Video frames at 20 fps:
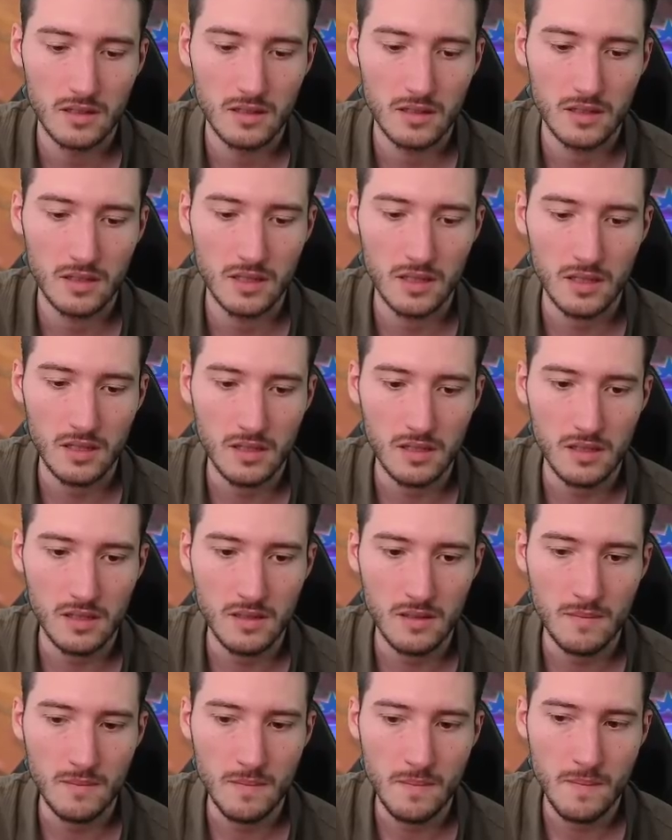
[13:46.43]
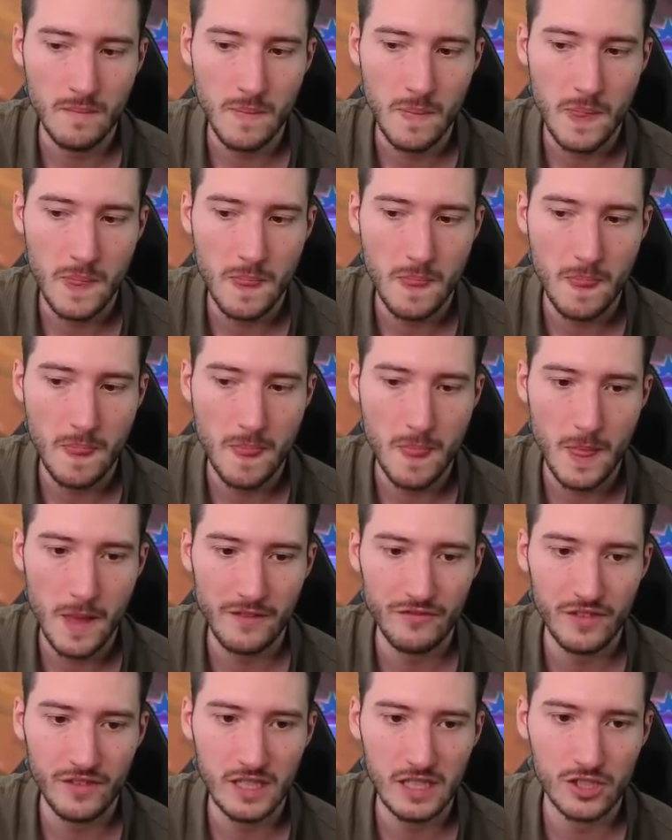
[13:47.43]
I
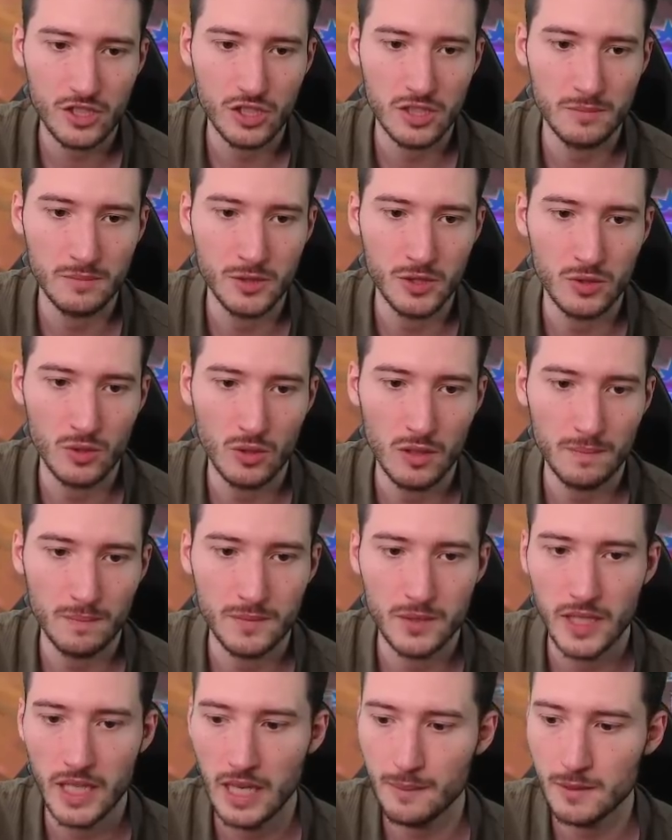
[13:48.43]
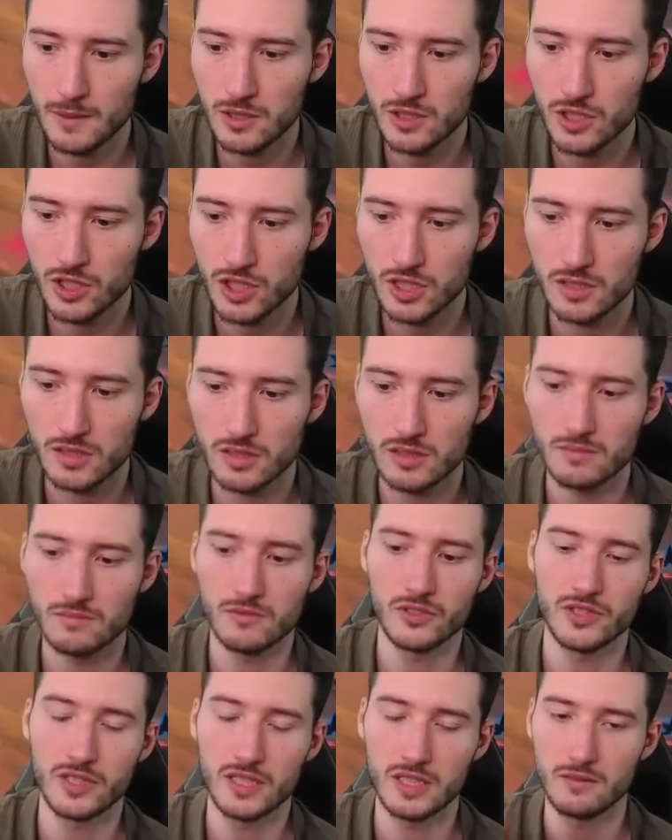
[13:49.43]
think I should absorb damage.
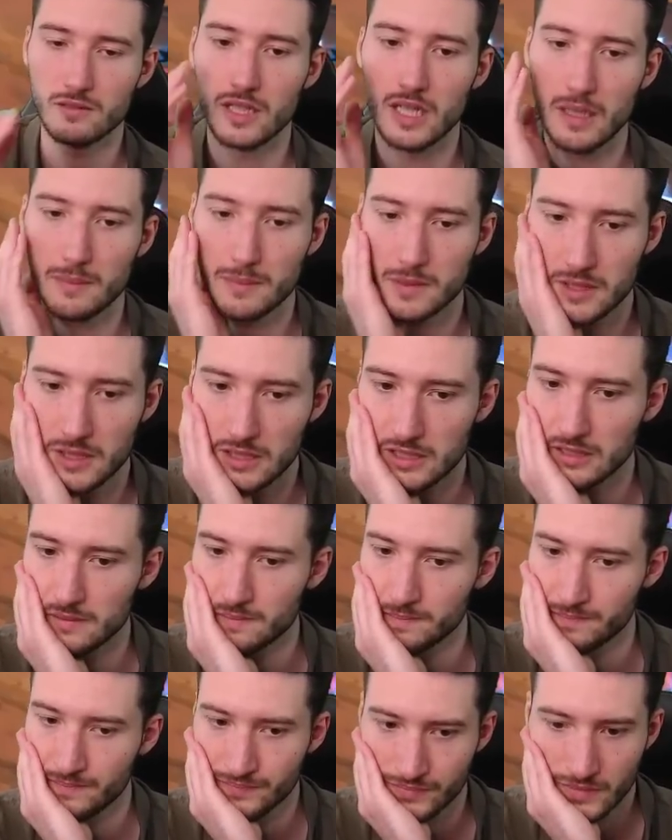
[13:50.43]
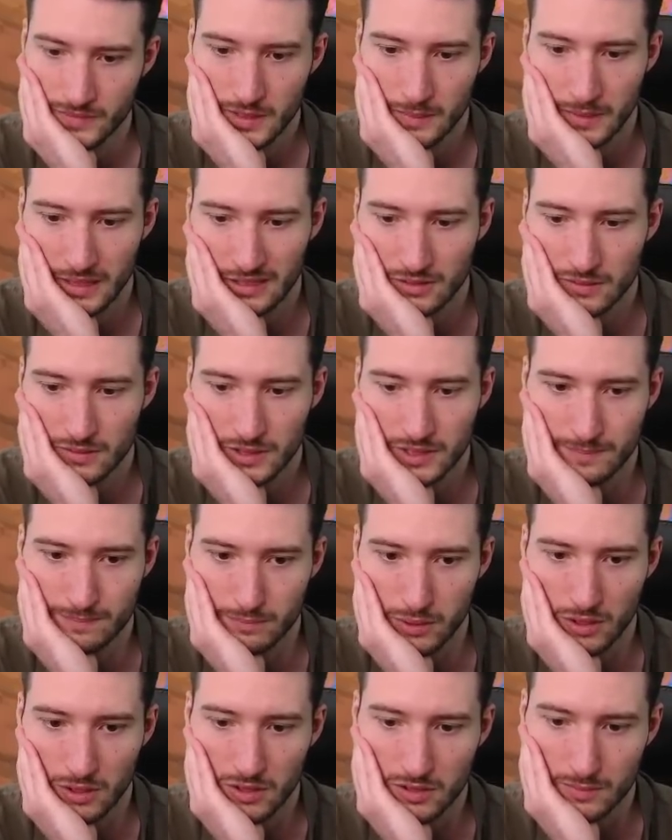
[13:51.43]
We'll see what happens here. But I don't want to
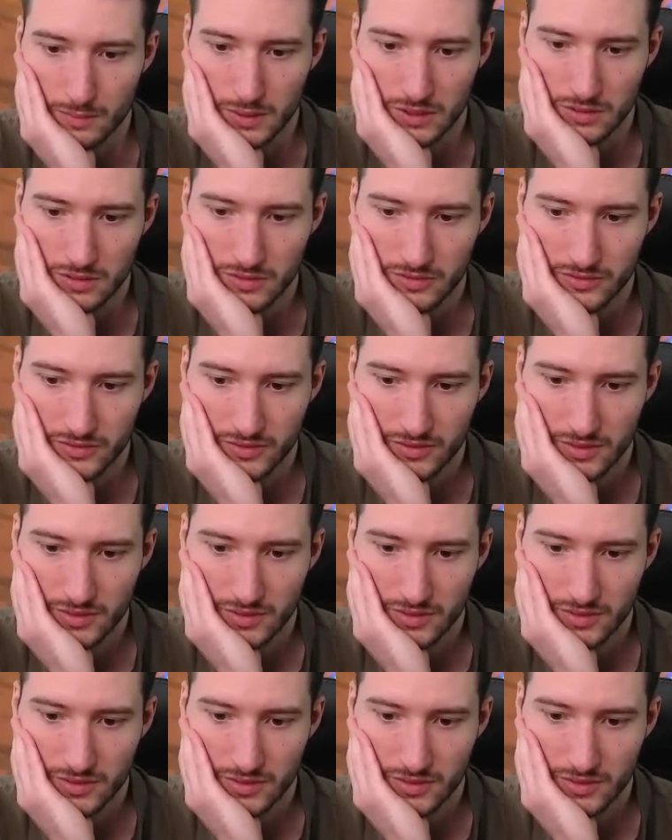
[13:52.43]
block both.